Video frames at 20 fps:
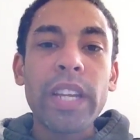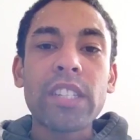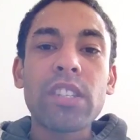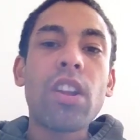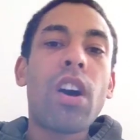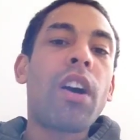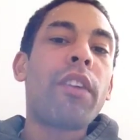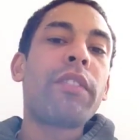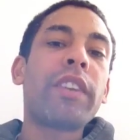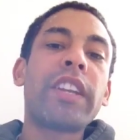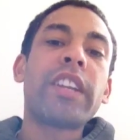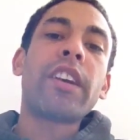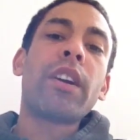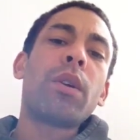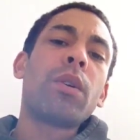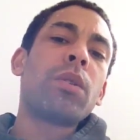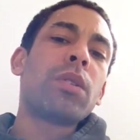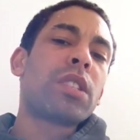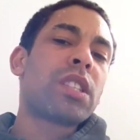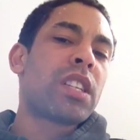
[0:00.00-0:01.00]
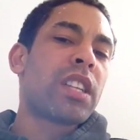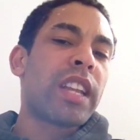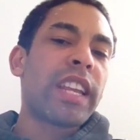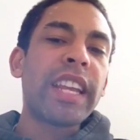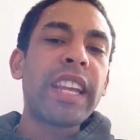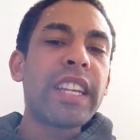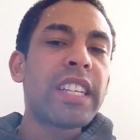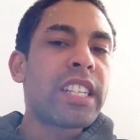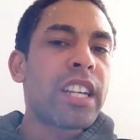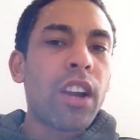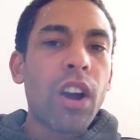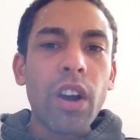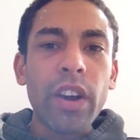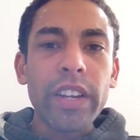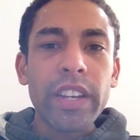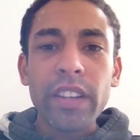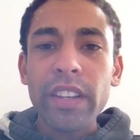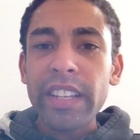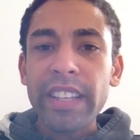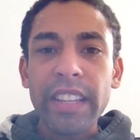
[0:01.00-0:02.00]
start videos, the easy
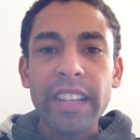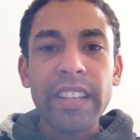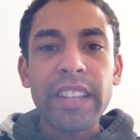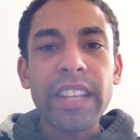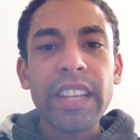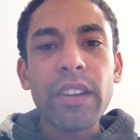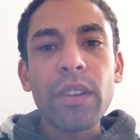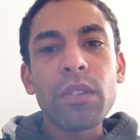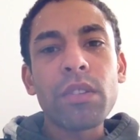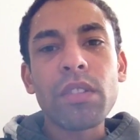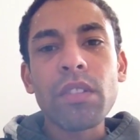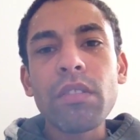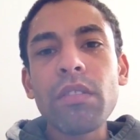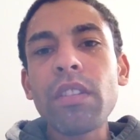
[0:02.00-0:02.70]
guide, the